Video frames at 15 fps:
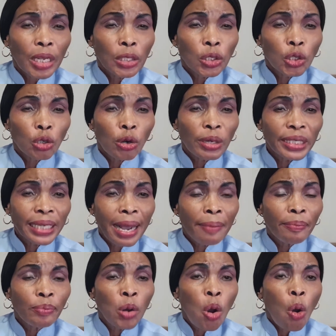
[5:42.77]

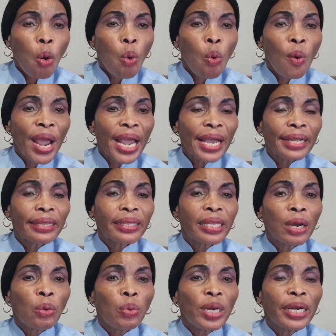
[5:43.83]
scrotum, where
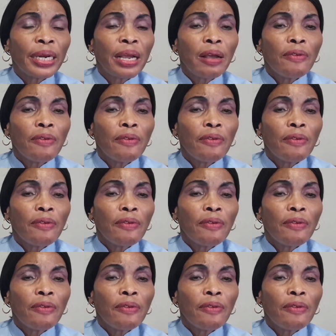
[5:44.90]
they will